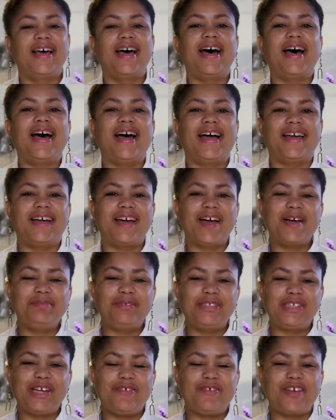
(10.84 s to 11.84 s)
Hi, I'm
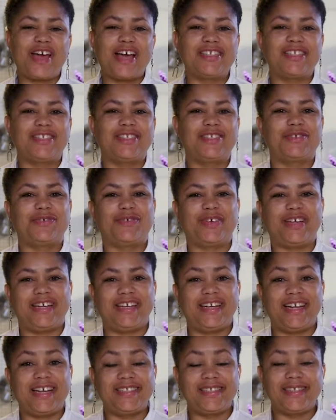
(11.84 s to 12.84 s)
Chef Asata
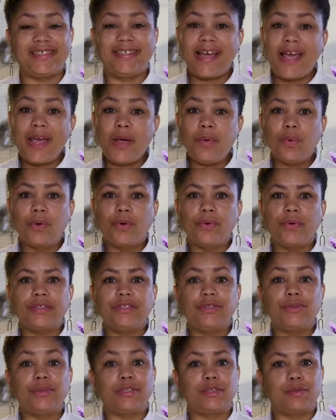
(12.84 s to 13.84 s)
Reid, and today we're going
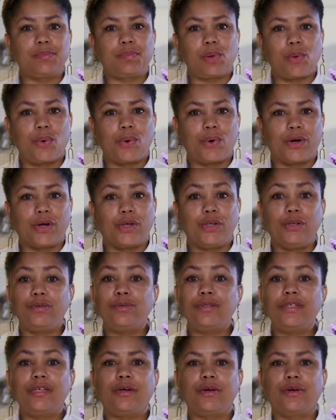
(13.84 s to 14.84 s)
to explore
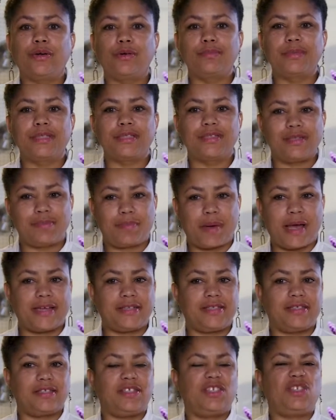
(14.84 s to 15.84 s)
using herbs and
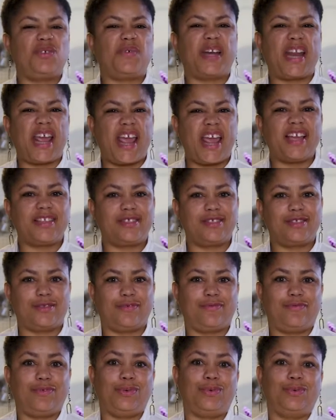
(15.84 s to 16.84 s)
spices to enhance
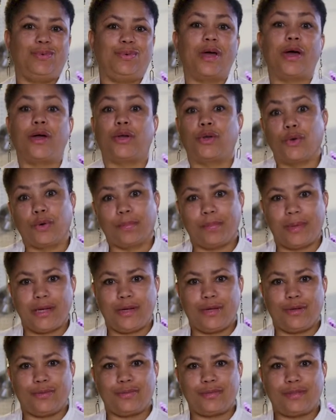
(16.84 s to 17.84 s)
the food on your
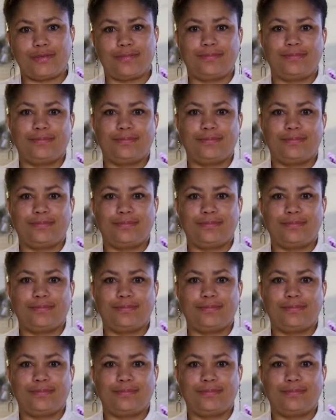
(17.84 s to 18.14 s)
menus.